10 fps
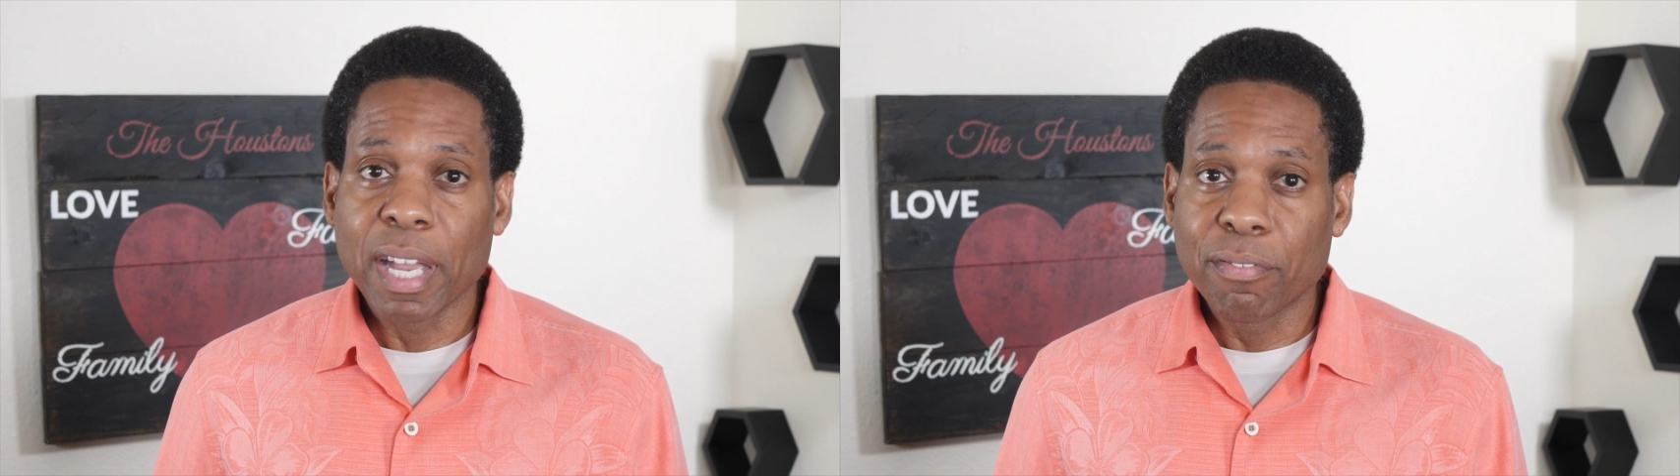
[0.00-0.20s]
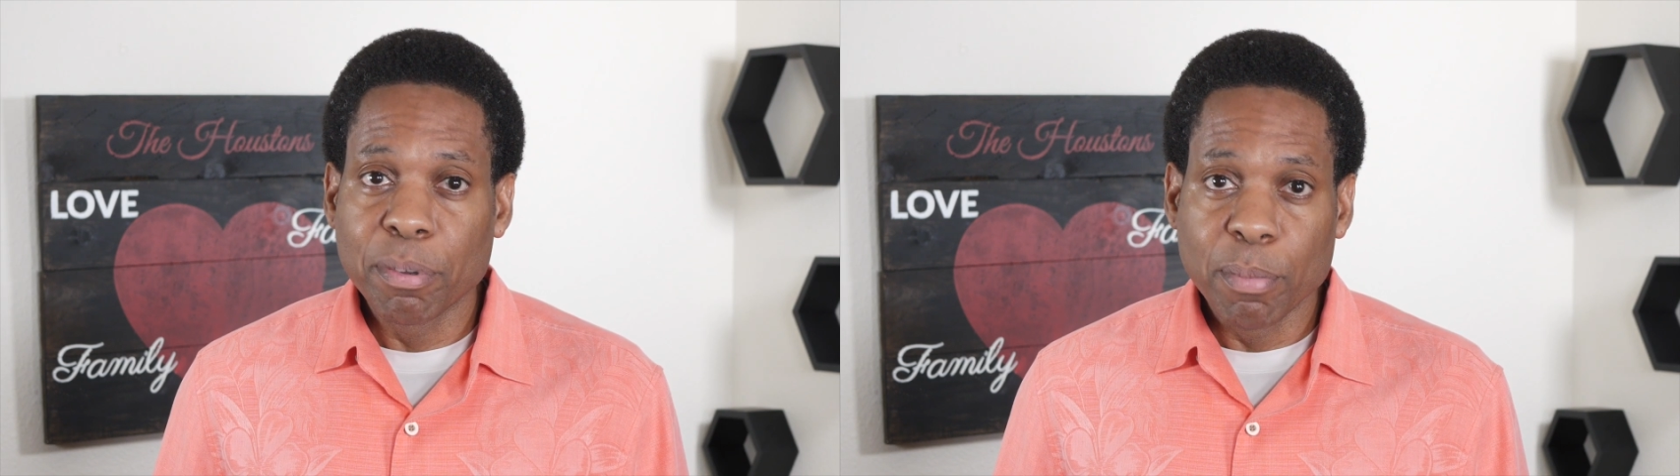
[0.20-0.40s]

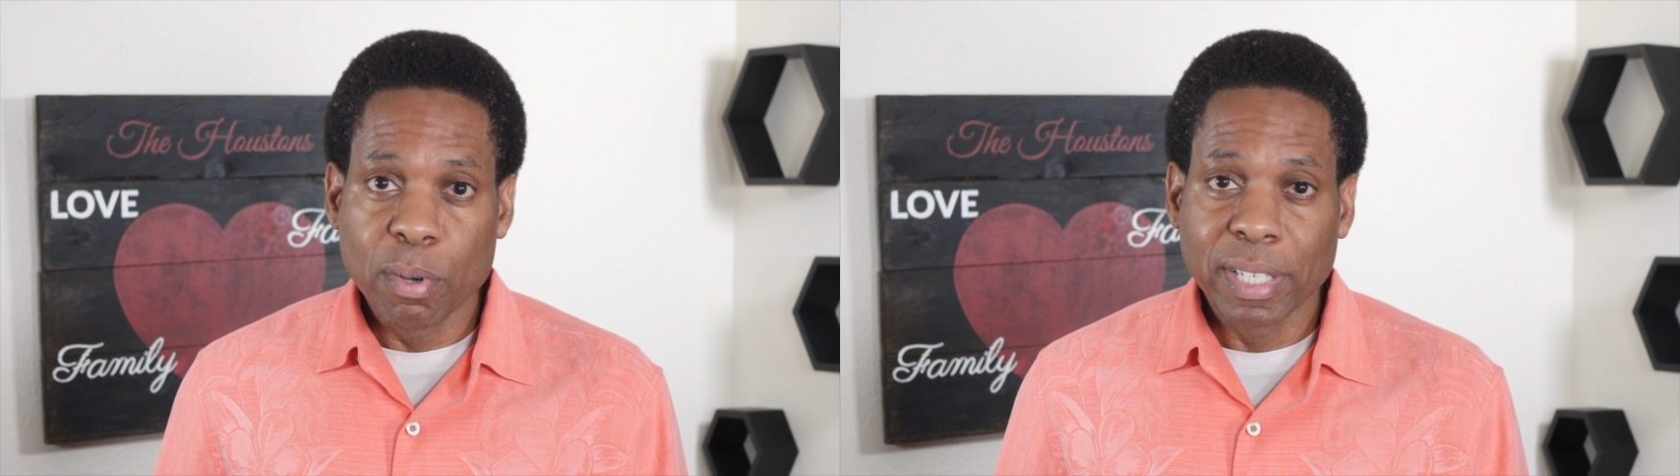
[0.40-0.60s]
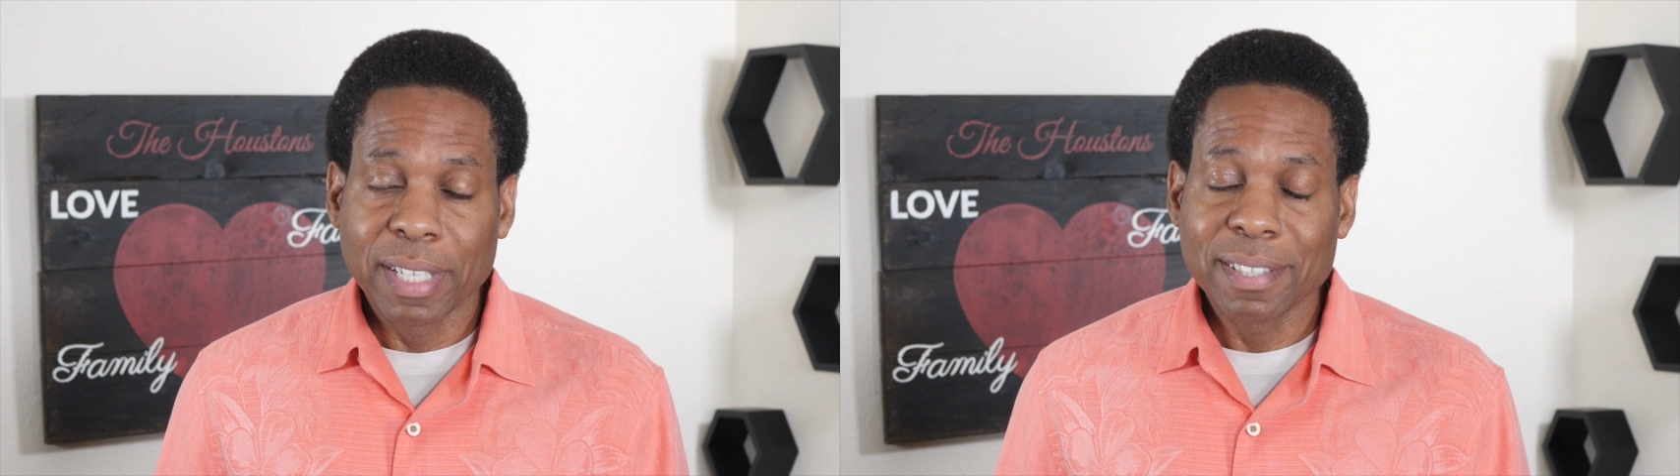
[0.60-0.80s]
every
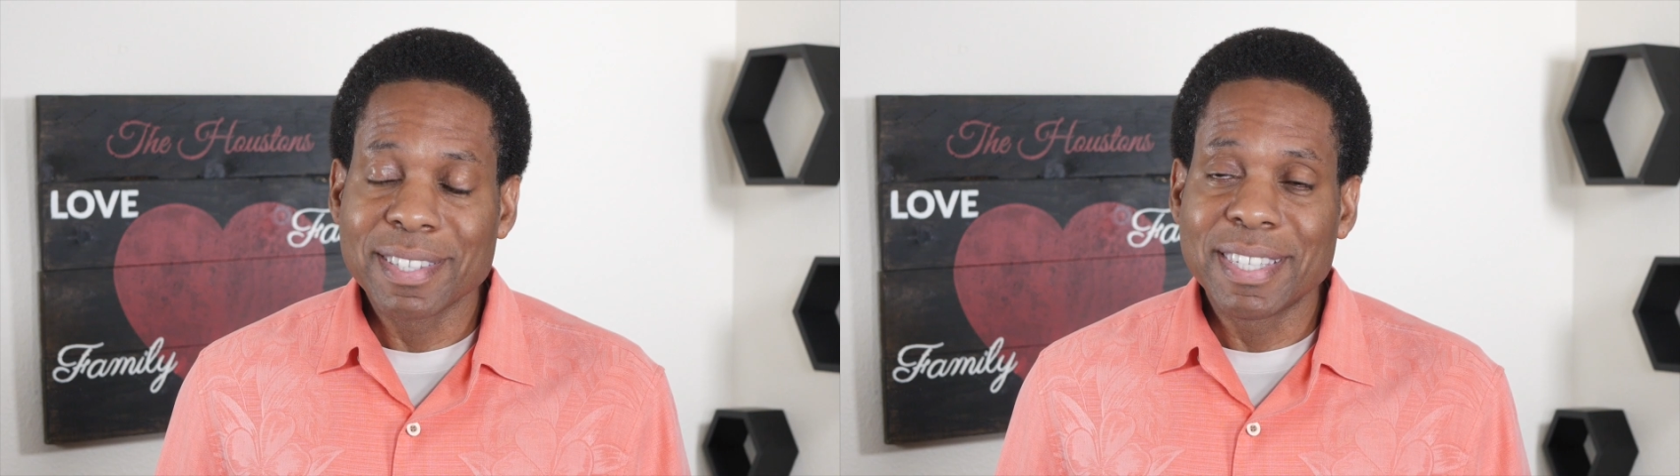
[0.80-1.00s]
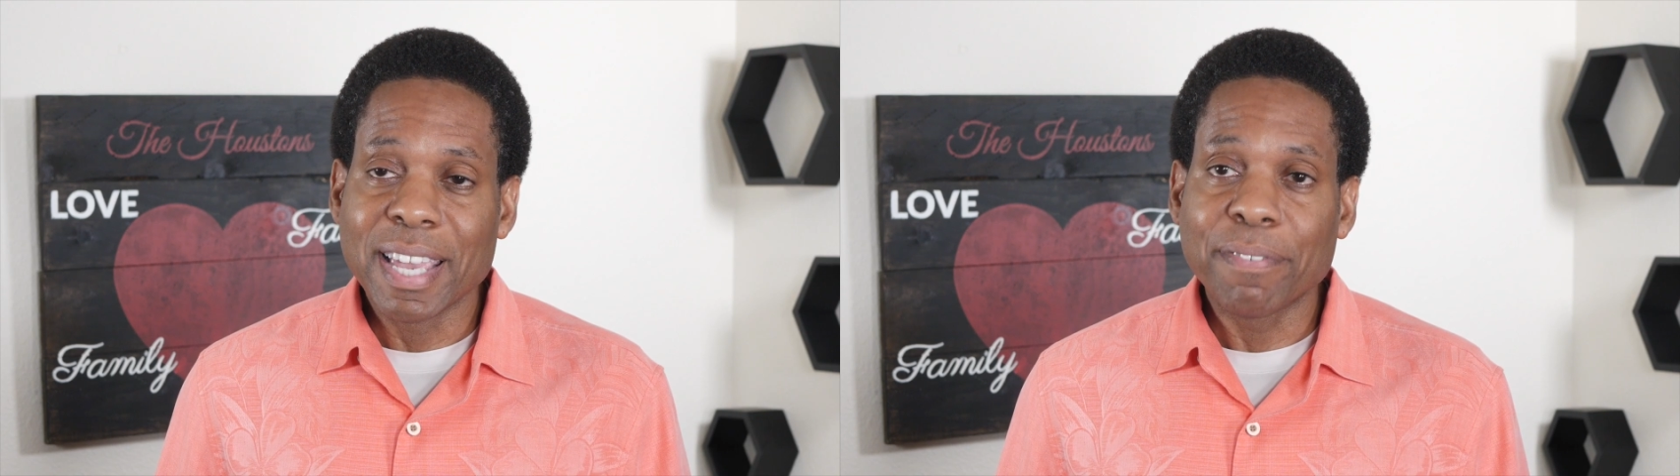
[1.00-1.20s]
morning
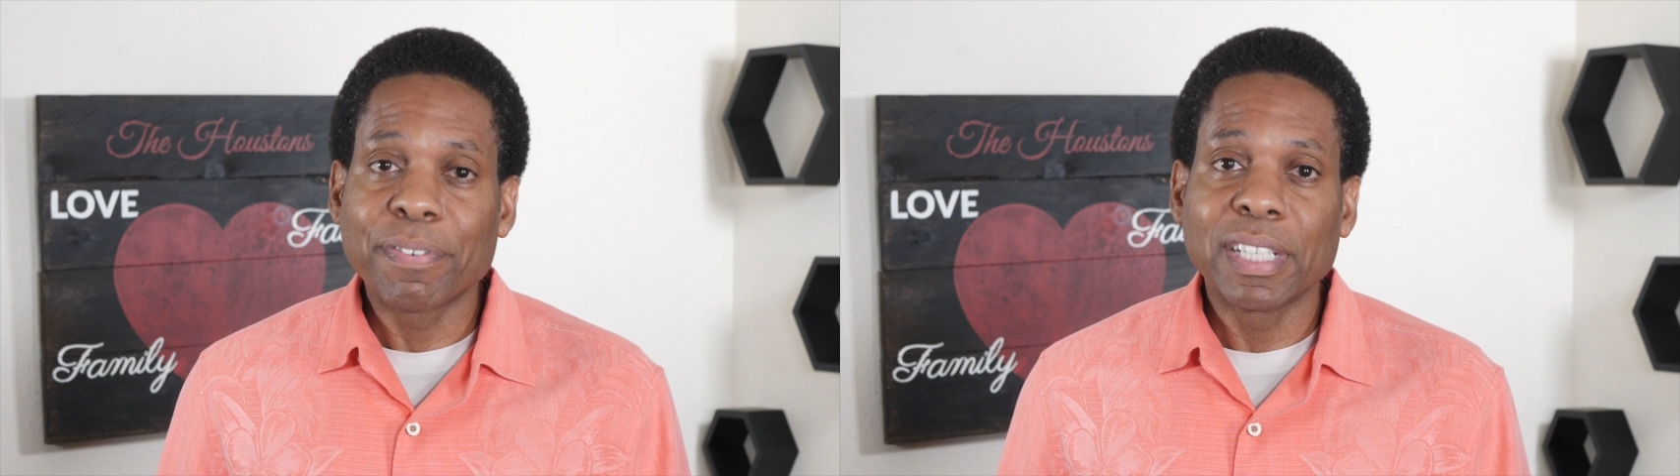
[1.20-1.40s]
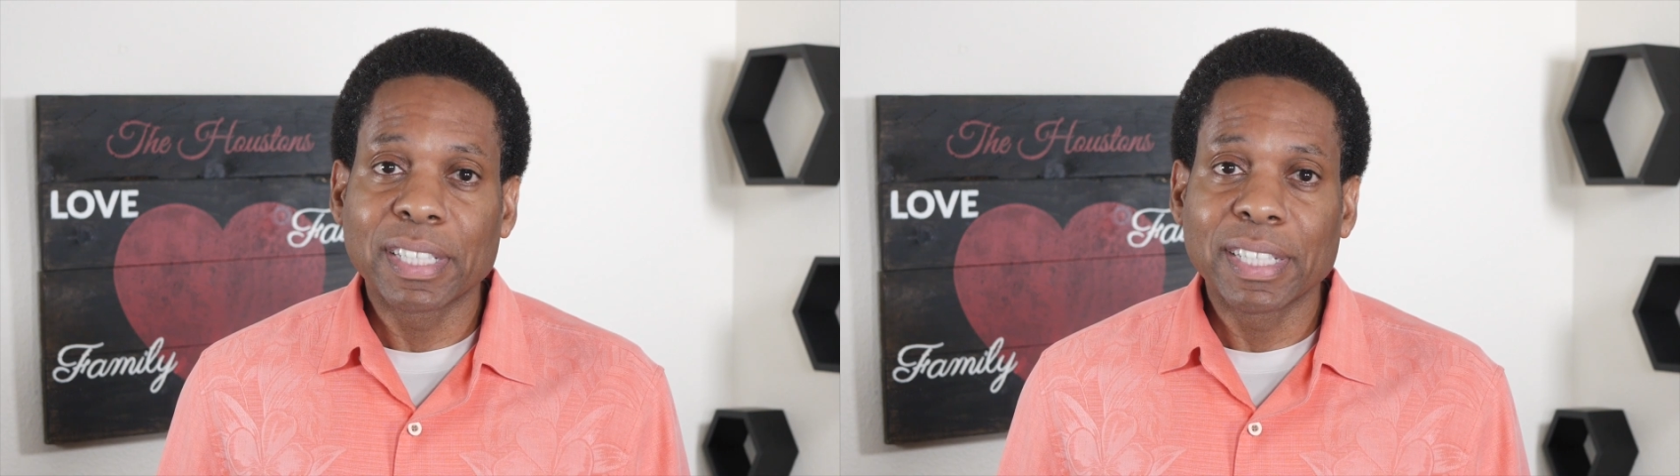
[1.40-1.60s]

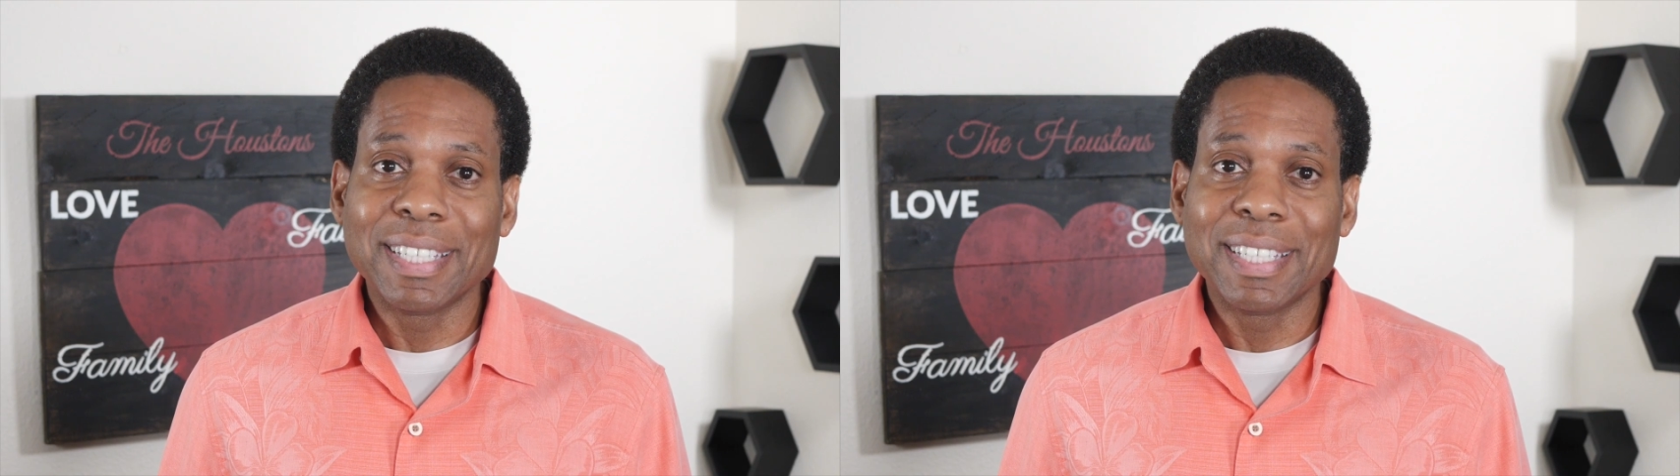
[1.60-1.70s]
definitely